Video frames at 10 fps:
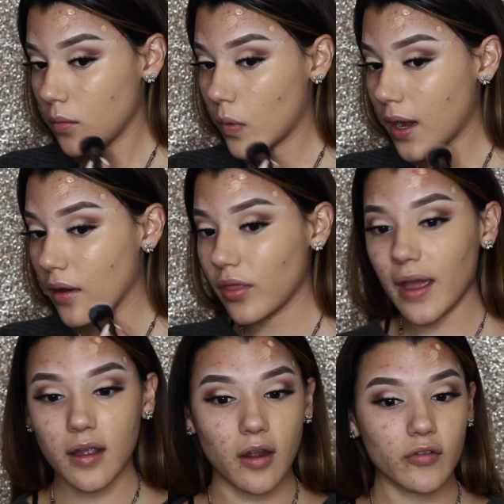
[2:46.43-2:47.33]
Wow,
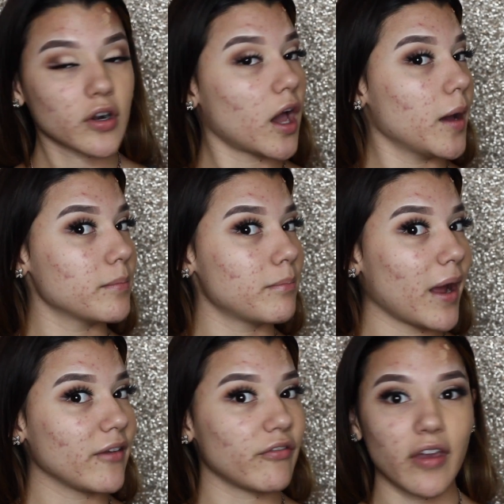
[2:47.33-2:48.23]
that covered up
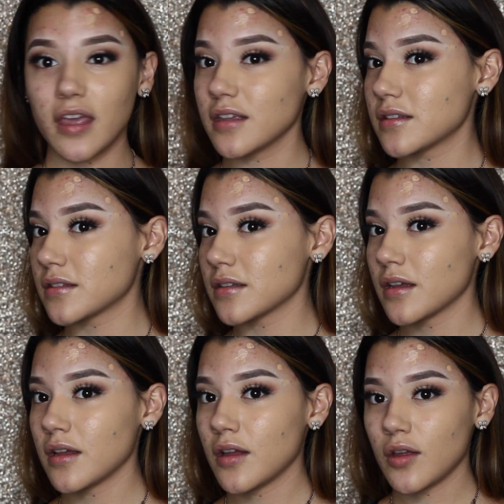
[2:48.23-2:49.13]
my face
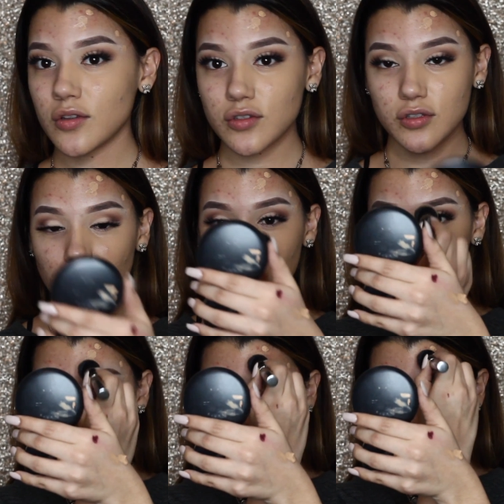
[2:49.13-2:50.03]
so
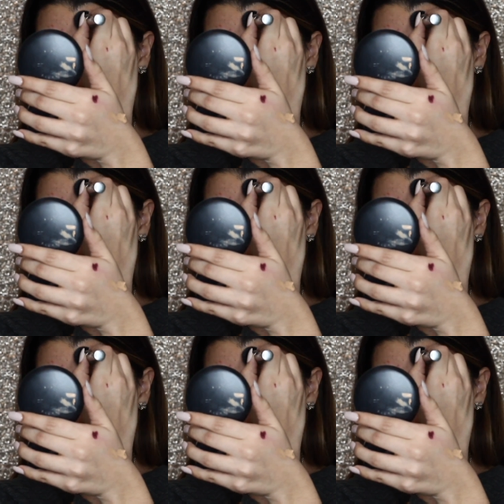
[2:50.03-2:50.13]
good.